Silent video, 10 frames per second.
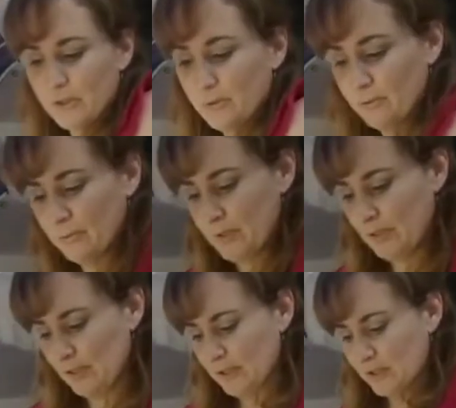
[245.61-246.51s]

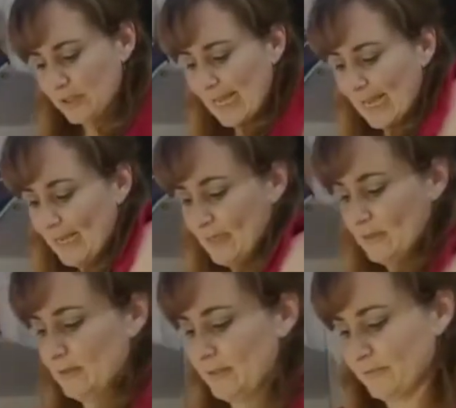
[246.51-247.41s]
poppy
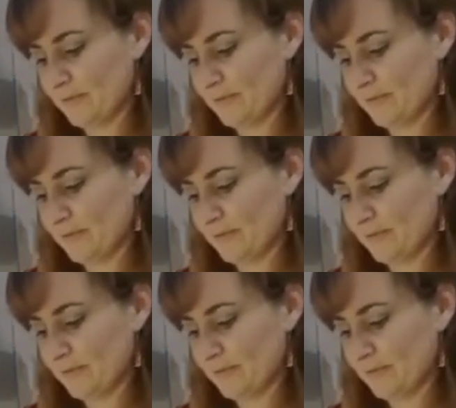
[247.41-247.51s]
seeds.